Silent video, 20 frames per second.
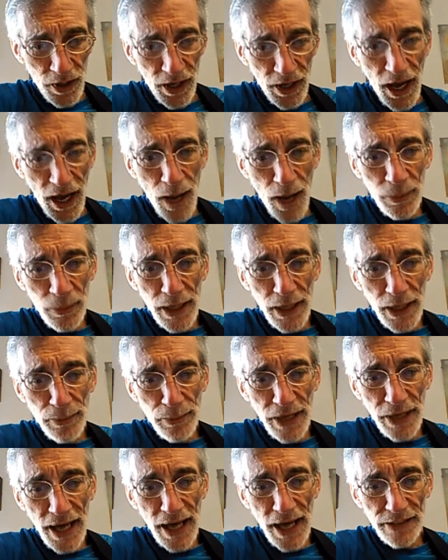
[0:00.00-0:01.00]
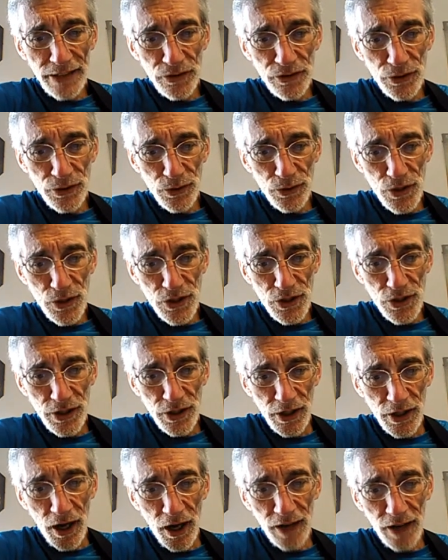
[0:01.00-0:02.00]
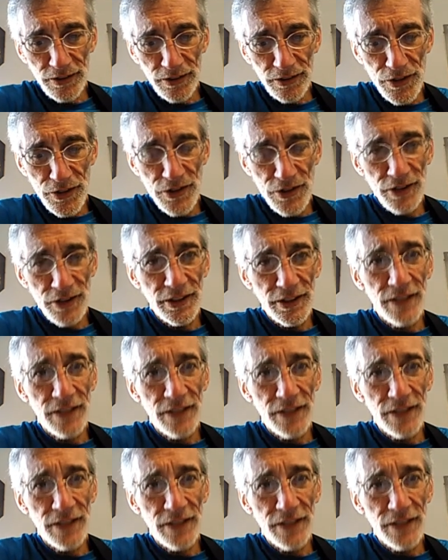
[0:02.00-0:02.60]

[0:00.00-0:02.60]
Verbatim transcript: How many Beatitudes are listed